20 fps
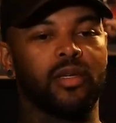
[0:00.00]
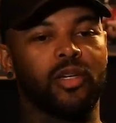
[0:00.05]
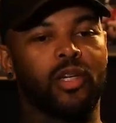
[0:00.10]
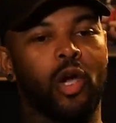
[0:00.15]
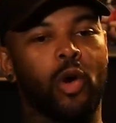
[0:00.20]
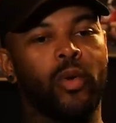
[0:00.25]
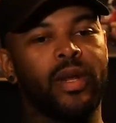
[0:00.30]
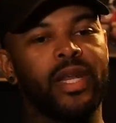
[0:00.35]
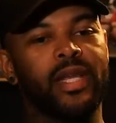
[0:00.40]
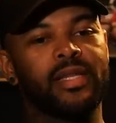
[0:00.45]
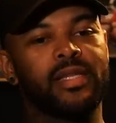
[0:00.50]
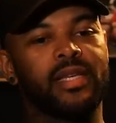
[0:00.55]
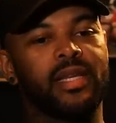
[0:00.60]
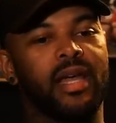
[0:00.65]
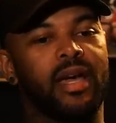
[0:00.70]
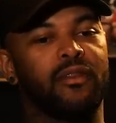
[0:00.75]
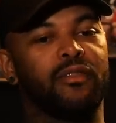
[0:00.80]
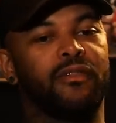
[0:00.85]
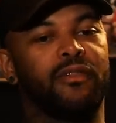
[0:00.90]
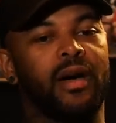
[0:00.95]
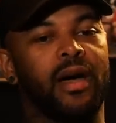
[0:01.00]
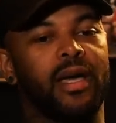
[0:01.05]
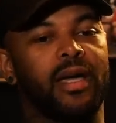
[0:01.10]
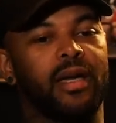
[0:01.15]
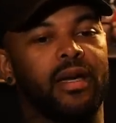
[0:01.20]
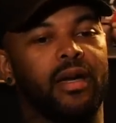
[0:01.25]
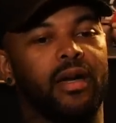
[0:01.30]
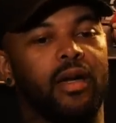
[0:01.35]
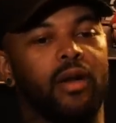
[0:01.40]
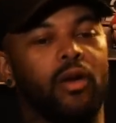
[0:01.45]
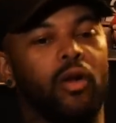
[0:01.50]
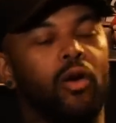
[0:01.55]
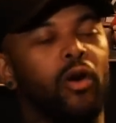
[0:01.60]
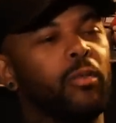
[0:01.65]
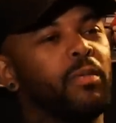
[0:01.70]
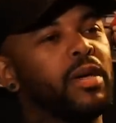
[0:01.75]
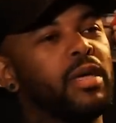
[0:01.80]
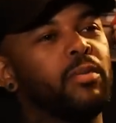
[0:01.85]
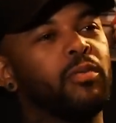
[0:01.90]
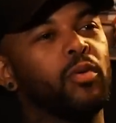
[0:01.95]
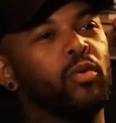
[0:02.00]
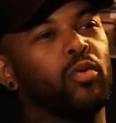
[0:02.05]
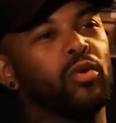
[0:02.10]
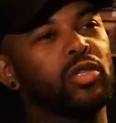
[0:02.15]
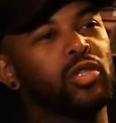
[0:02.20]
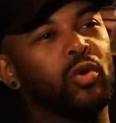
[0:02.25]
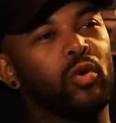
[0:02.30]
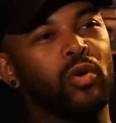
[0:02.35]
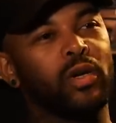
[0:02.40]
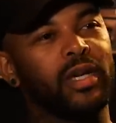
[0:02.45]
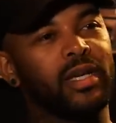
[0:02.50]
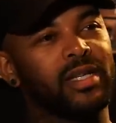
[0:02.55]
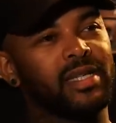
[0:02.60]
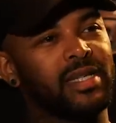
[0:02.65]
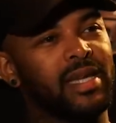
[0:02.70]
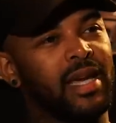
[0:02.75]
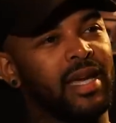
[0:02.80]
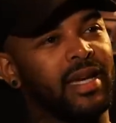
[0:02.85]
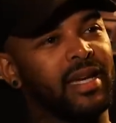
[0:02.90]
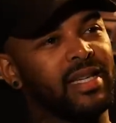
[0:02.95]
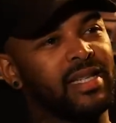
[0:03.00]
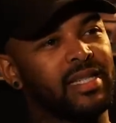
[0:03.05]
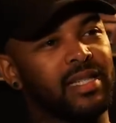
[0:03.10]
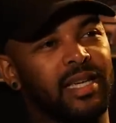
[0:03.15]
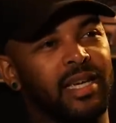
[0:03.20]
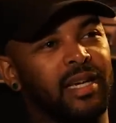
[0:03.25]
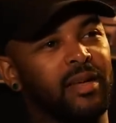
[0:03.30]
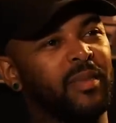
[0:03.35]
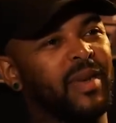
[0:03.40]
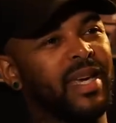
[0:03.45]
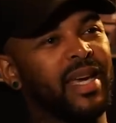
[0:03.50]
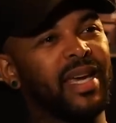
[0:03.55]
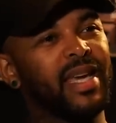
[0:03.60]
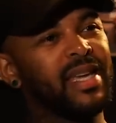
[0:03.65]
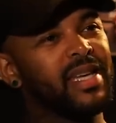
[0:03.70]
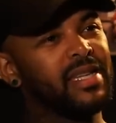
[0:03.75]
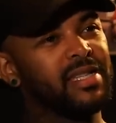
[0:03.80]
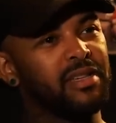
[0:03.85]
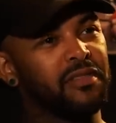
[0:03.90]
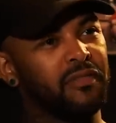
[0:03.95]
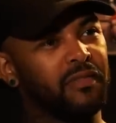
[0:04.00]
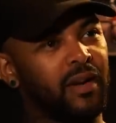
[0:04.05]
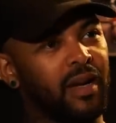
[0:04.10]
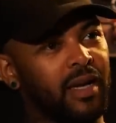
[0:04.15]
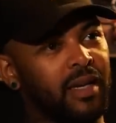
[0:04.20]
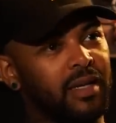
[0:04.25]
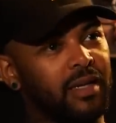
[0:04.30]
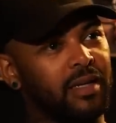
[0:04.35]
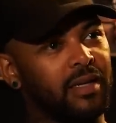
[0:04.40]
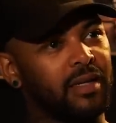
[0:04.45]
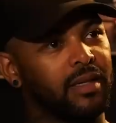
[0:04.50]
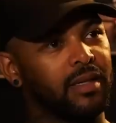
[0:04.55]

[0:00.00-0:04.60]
going into that fight, a lot of people were talking, saying it's going to be an easy fight.